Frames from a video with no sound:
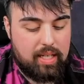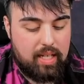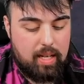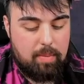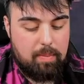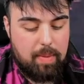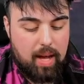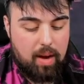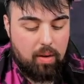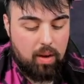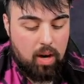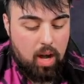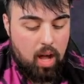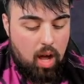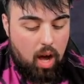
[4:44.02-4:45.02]
hidden
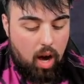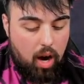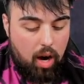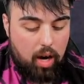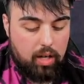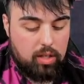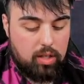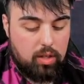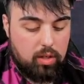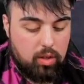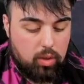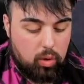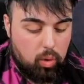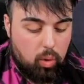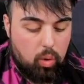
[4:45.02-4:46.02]
power under
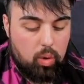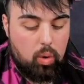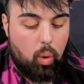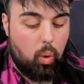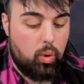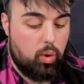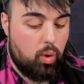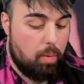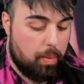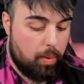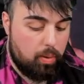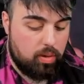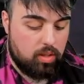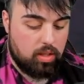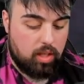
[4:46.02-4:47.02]
your or your
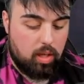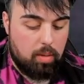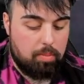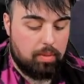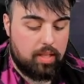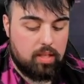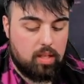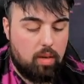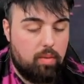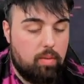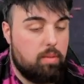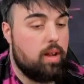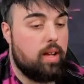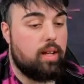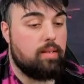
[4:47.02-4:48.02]
opponent's leader, place card
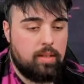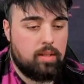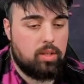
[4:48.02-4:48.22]
from your hand.